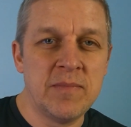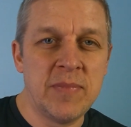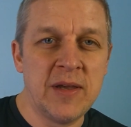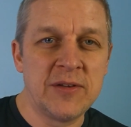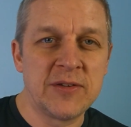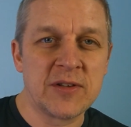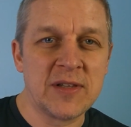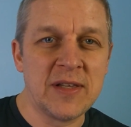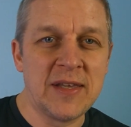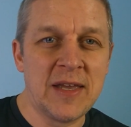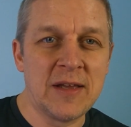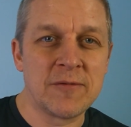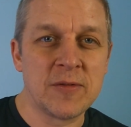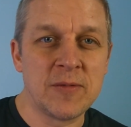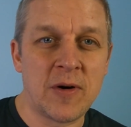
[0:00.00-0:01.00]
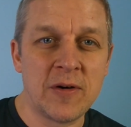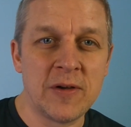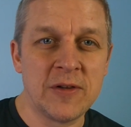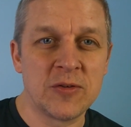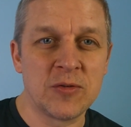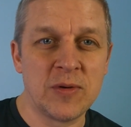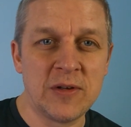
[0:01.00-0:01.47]
basically get from all
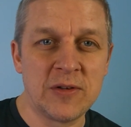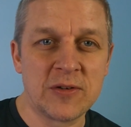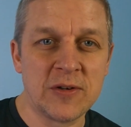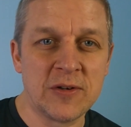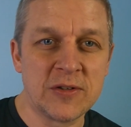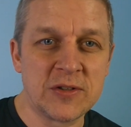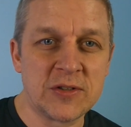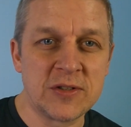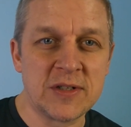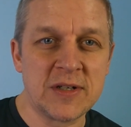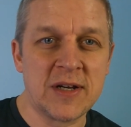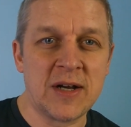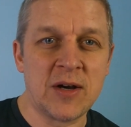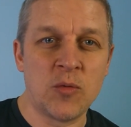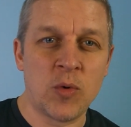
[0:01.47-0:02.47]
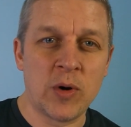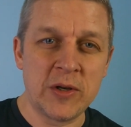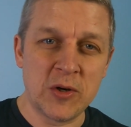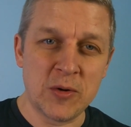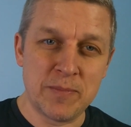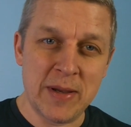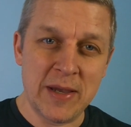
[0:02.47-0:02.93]
his research
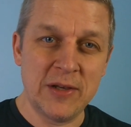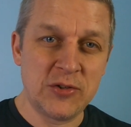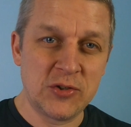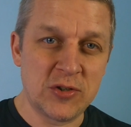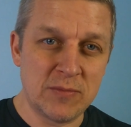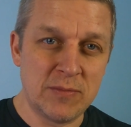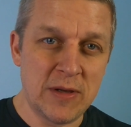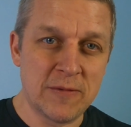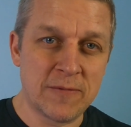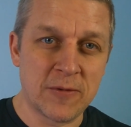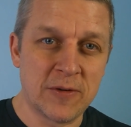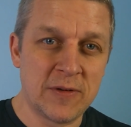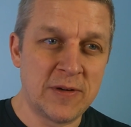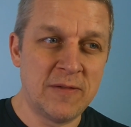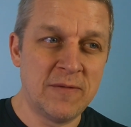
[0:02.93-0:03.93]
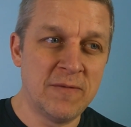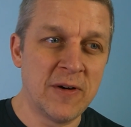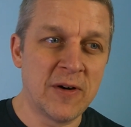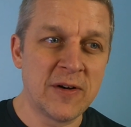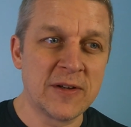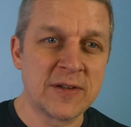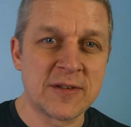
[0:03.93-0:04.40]
what your pace should be for
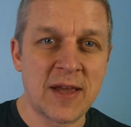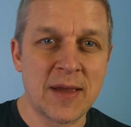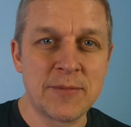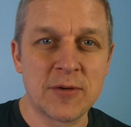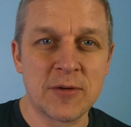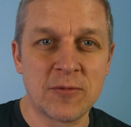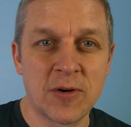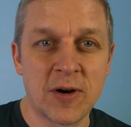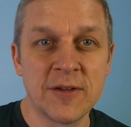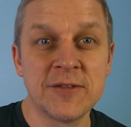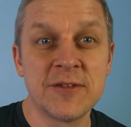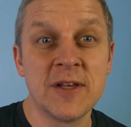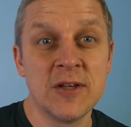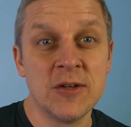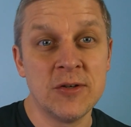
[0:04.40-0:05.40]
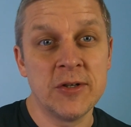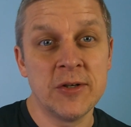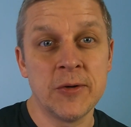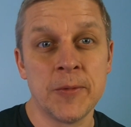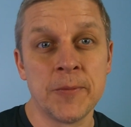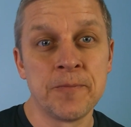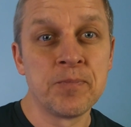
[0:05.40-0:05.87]
various types of runs that you
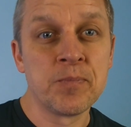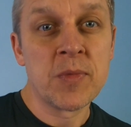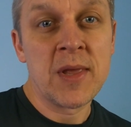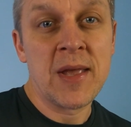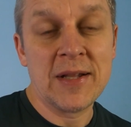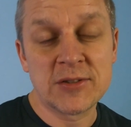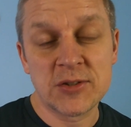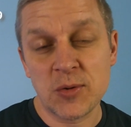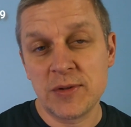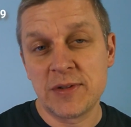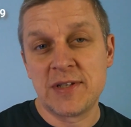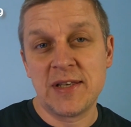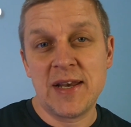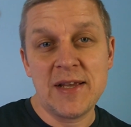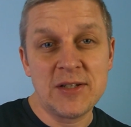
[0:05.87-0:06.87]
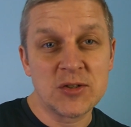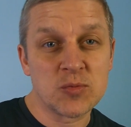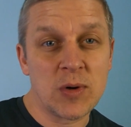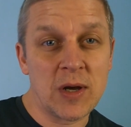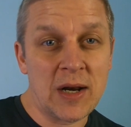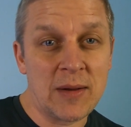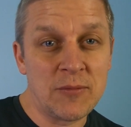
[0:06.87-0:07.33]
do. And so in
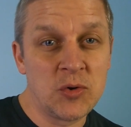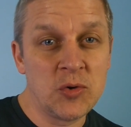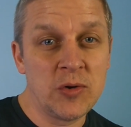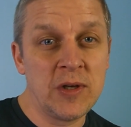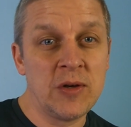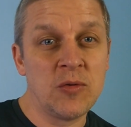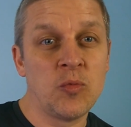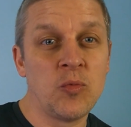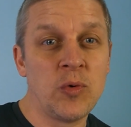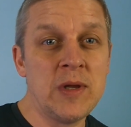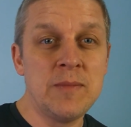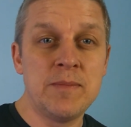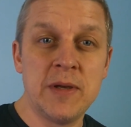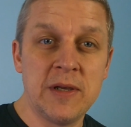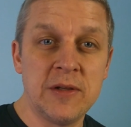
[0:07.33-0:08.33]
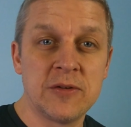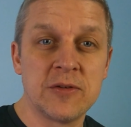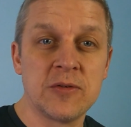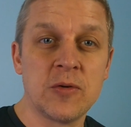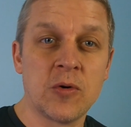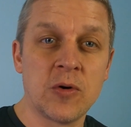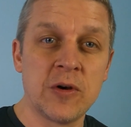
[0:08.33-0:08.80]
today's run, I'm doing
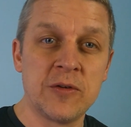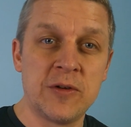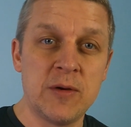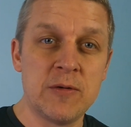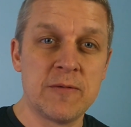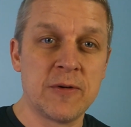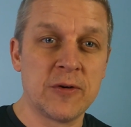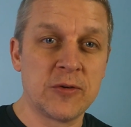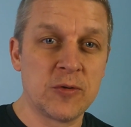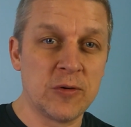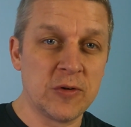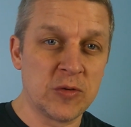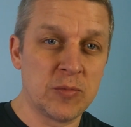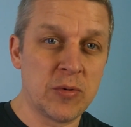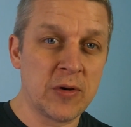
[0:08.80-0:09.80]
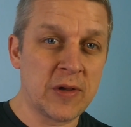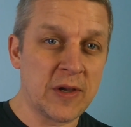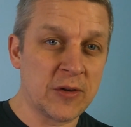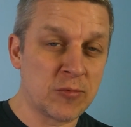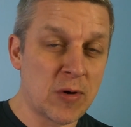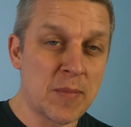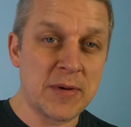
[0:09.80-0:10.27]
repeats, or as he refers to in his book,
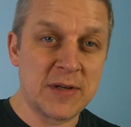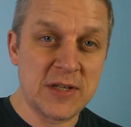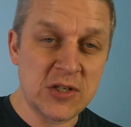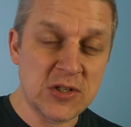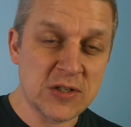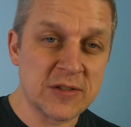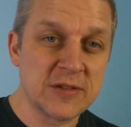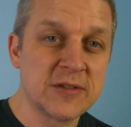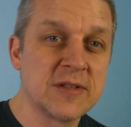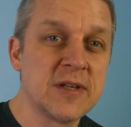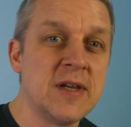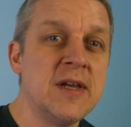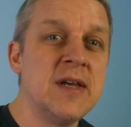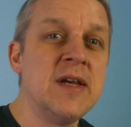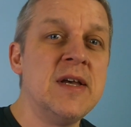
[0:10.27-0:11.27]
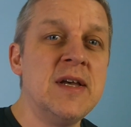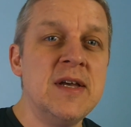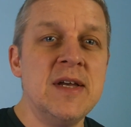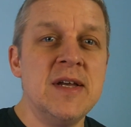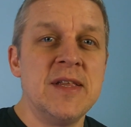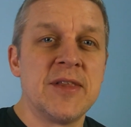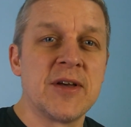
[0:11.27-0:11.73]
as repetitions.
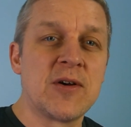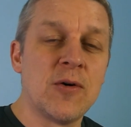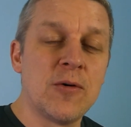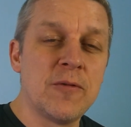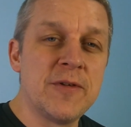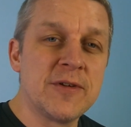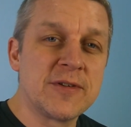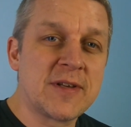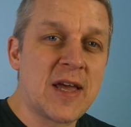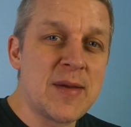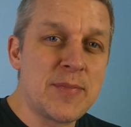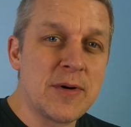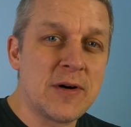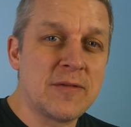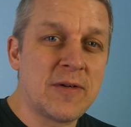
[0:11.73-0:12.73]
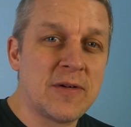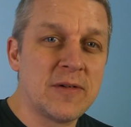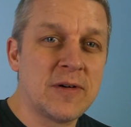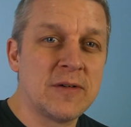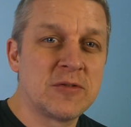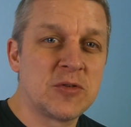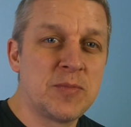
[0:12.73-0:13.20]
The goal of this type
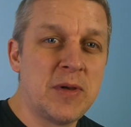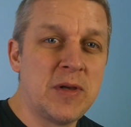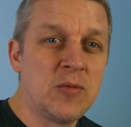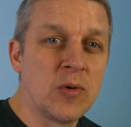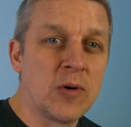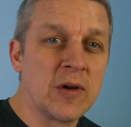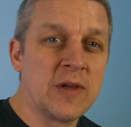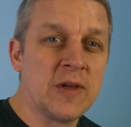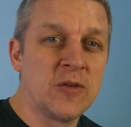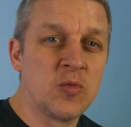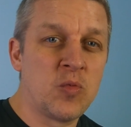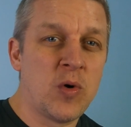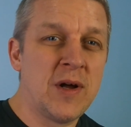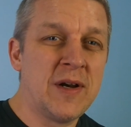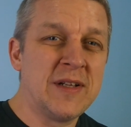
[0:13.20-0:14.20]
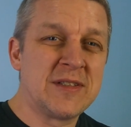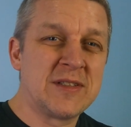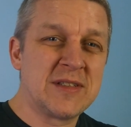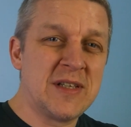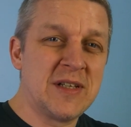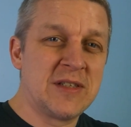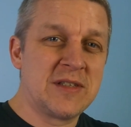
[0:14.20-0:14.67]
of speed work is, one,
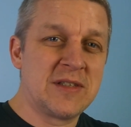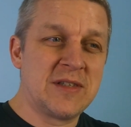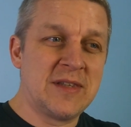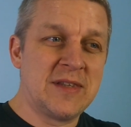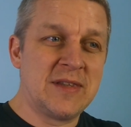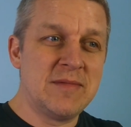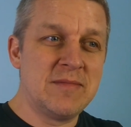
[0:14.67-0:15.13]
it's